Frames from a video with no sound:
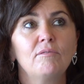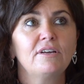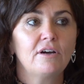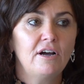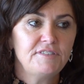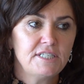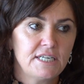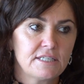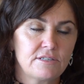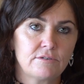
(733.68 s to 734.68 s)
Well, you often
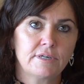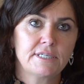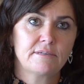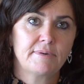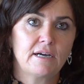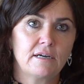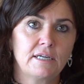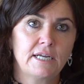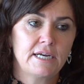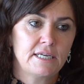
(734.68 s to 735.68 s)
hear stories
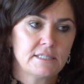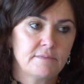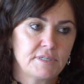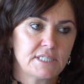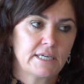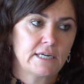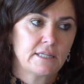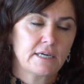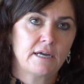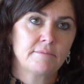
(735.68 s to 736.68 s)
about ladies in particular
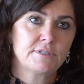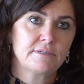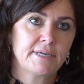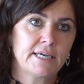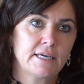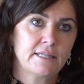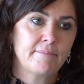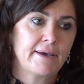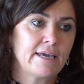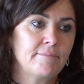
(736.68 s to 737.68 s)
that come to me and there
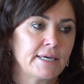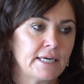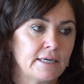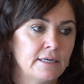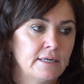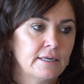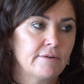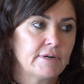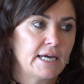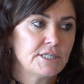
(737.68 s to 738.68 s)
may be
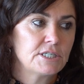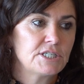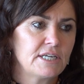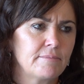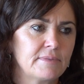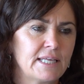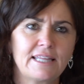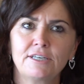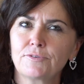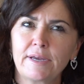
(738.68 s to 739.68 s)
a relationship that
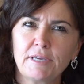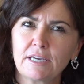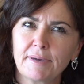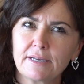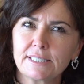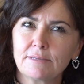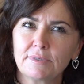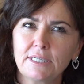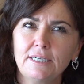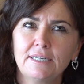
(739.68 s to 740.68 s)
they're dreaming about
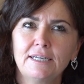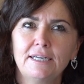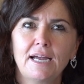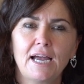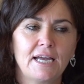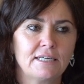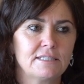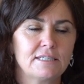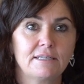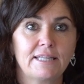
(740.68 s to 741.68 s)
somebody
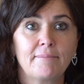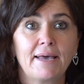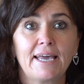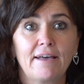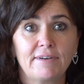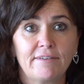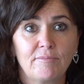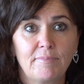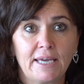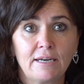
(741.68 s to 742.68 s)
and they may have never
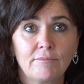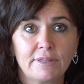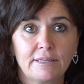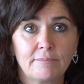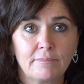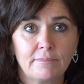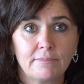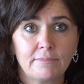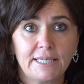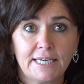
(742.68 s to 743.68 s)
been with them
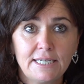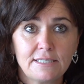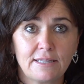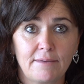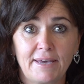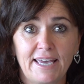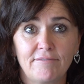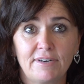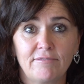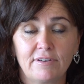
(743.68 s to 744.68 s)
yet, they may
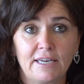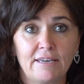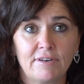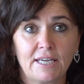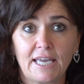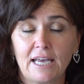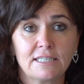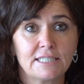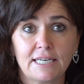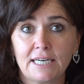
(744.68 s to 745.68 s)
have never even
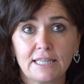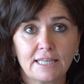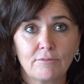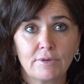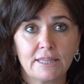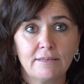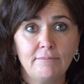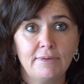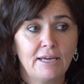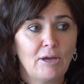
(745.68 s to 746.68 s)
encountered anything with them,